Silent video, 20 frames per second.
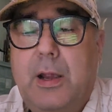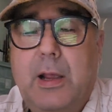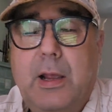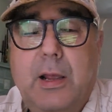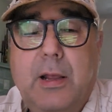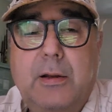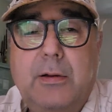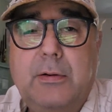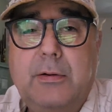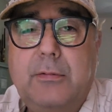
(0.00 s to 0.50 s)

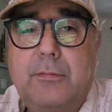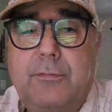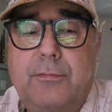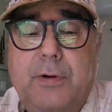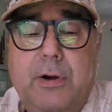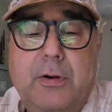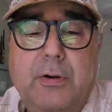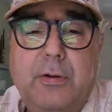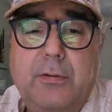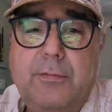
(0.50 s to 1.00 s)
and
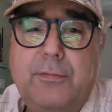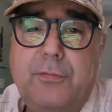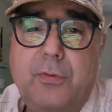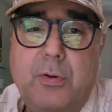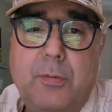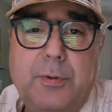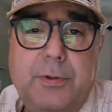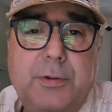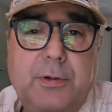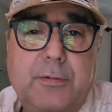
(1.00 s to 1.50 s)
very
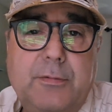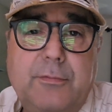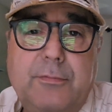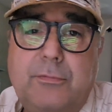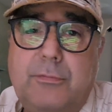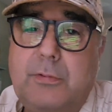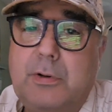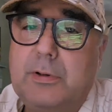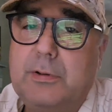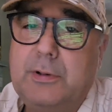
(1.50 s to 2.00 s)
informative.
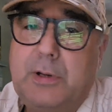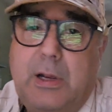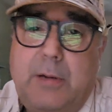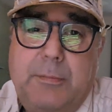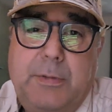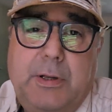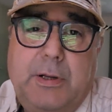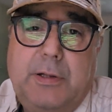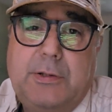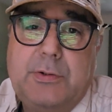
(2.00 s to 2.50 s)

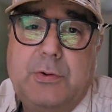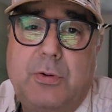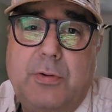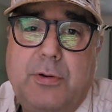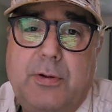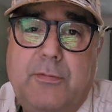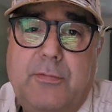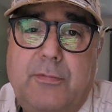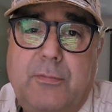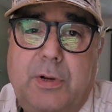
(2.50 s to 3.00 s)
I mean, it's
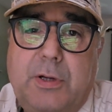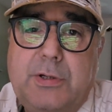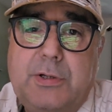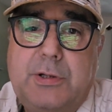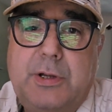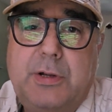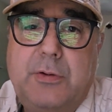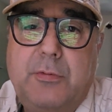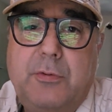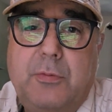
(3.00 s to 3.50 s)
all the
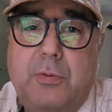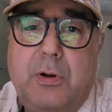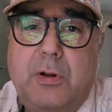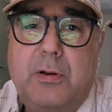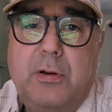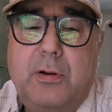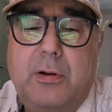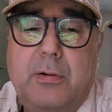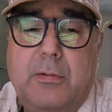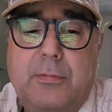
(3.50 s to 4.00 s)
information that you would
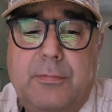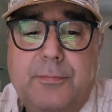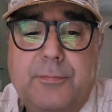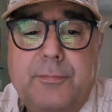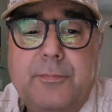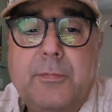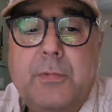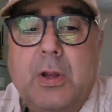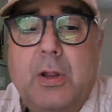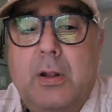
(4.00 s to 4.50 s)
want to know.
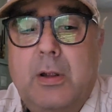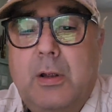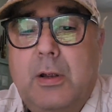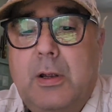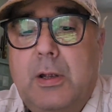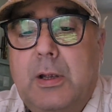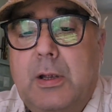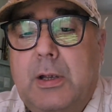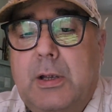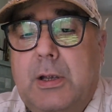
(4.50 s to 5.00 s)

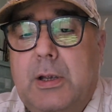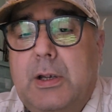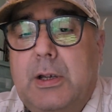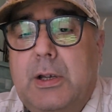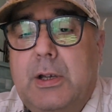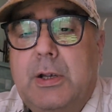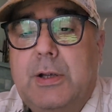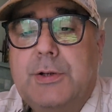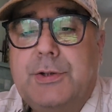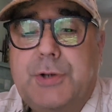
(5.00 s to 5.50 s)

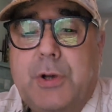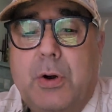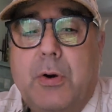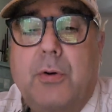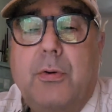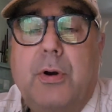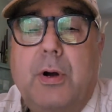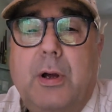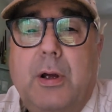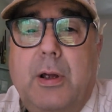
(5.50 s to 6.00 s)

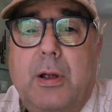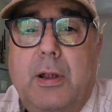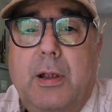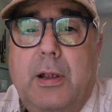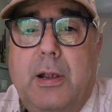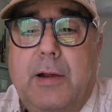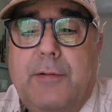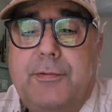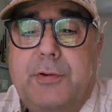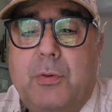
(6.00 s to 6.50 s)
So
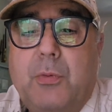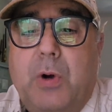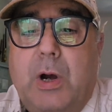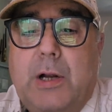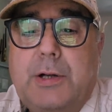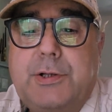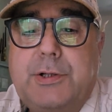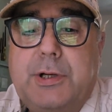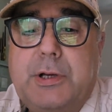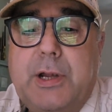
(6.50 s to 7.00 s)
after
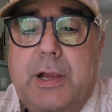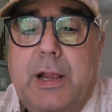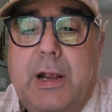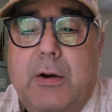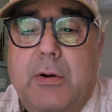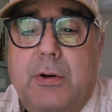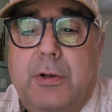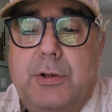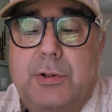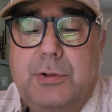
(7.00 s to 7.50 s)
watching
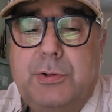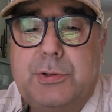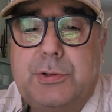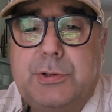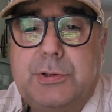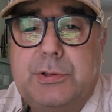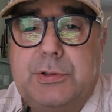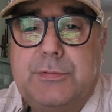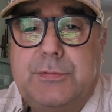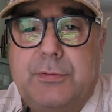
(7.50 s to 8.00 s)
our
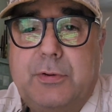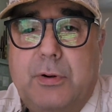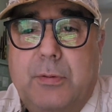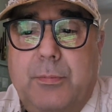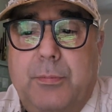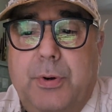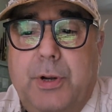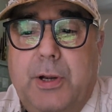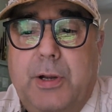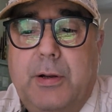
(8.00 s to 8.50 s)
usage for
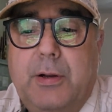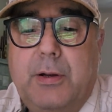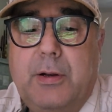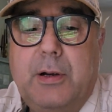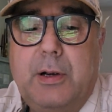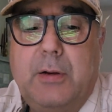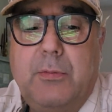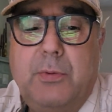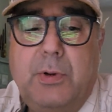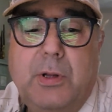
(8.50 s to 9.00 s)
a bit,
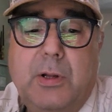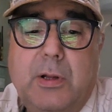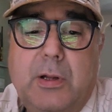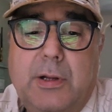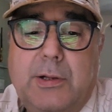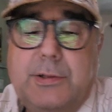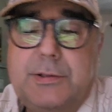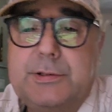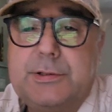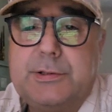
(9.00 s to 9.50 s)
I
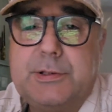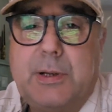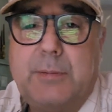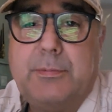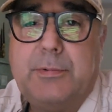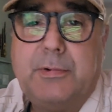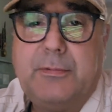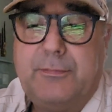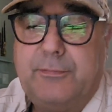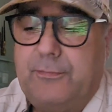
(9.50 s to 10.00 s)
realized
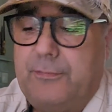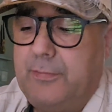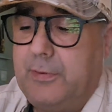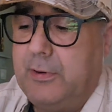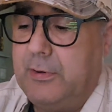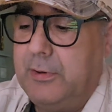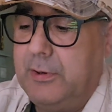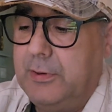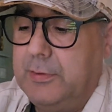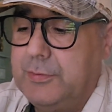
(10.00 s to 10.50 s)
something
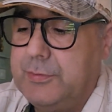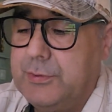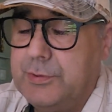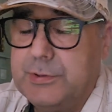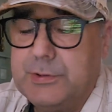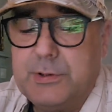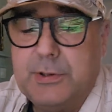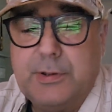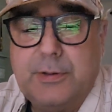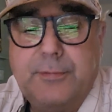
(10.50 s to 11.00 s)
very
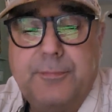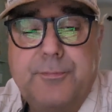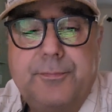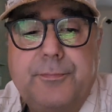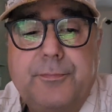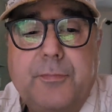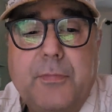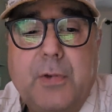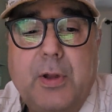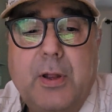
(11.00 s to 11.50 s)
interesting.